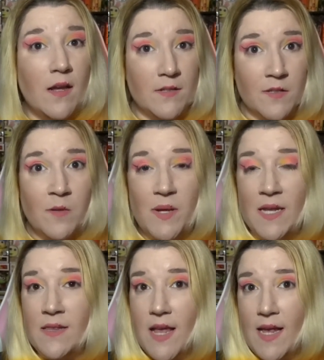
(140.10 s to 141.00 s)

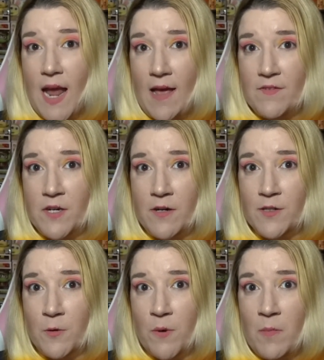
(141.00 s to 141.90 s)
assuming that avatars
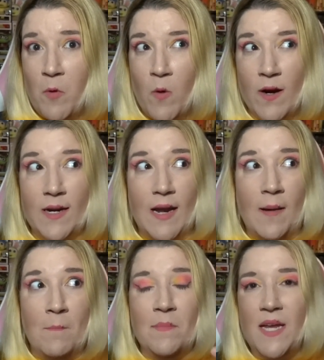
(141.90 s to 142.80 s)
are reborn
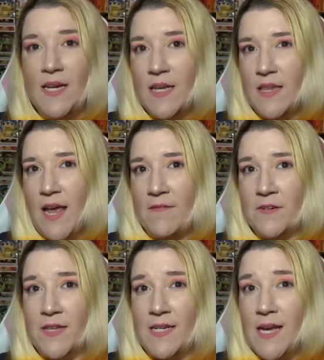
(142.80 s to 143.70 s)
immediately after
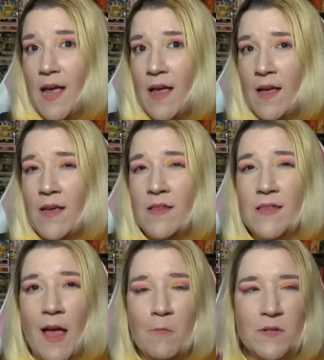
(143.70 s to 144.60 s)
they die,
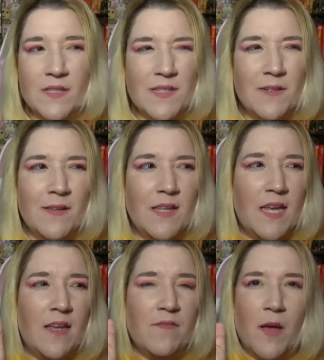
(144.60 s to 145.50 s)
that would still
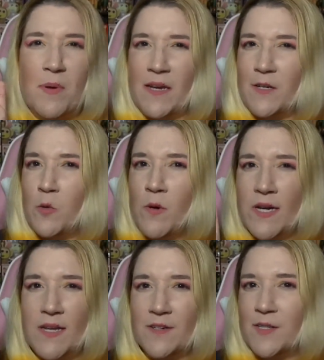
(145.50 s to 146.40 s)
leave about a
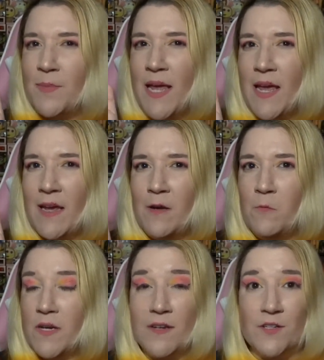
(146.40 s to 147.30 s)
20-year span
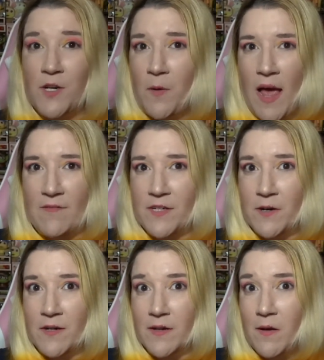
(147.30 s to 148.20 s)
where there's no
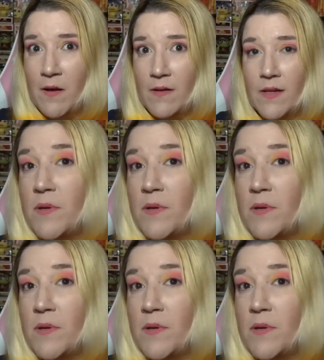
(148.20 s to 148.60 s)
Avatar at all.